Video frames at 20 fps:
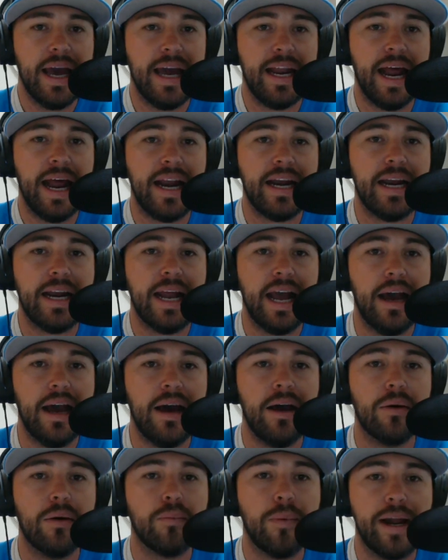and had
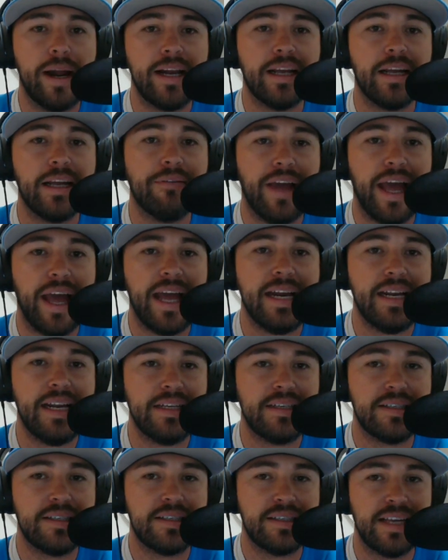a rating of
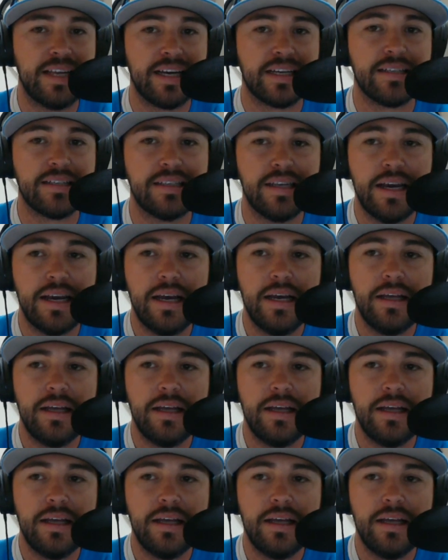86.